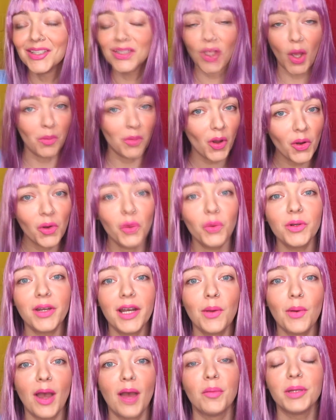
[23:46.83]
So I'm not going
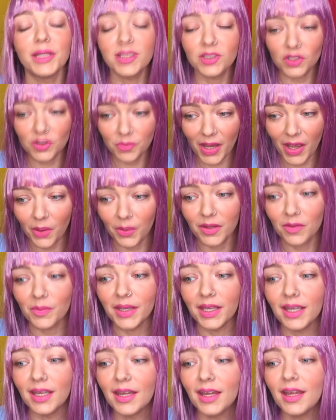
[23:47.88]
anywhere, please just bear with
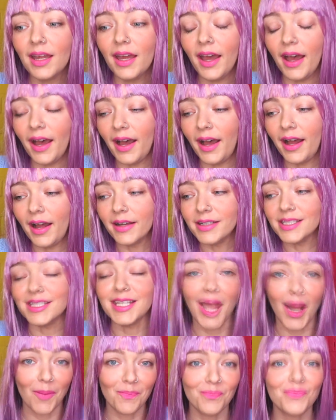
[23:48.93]
me.
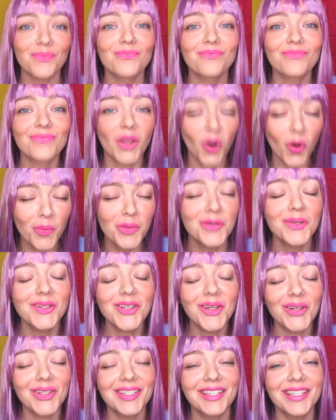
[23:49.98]
And yeah, hope you
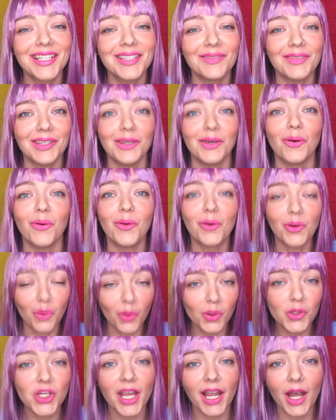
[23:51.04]
enjoyed today's video.
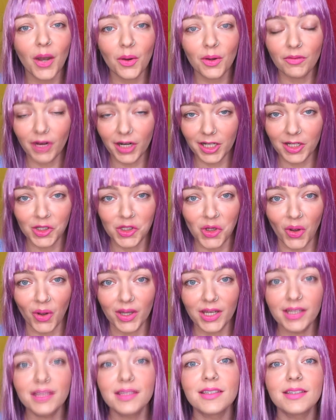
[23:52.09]
Go check out Irregular
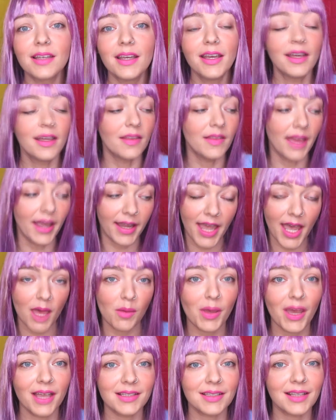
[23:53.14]
Choice. Their
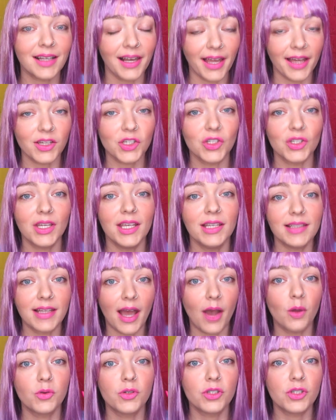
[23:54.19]
Care Bears collection is
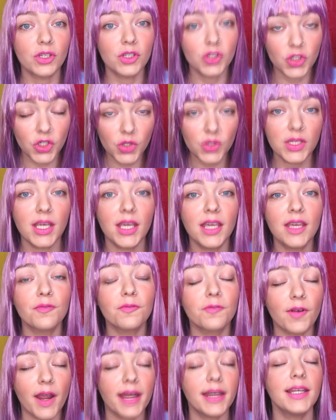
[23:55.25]
out today,
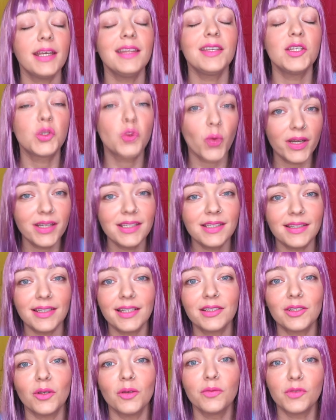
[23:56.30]
Friday the
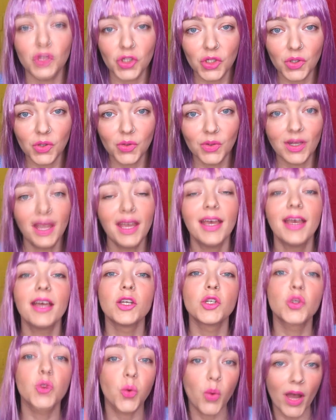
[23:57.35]
26th of June,
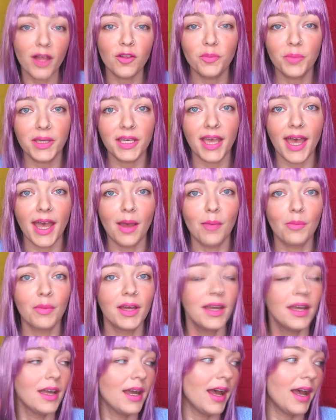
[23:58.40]
12 p.m.